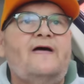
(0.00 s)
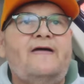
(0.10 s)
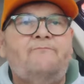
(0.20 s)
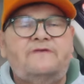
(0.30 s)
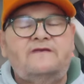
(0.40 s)

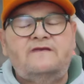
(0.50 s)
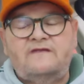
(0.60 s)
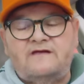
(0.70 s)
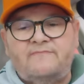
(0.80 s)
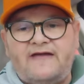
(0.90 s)
happen
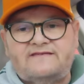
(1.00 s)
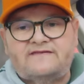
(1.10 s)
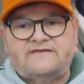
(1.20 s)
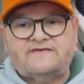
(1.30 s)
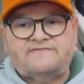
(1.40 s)
about
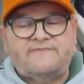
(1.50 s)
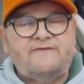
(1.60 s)
this.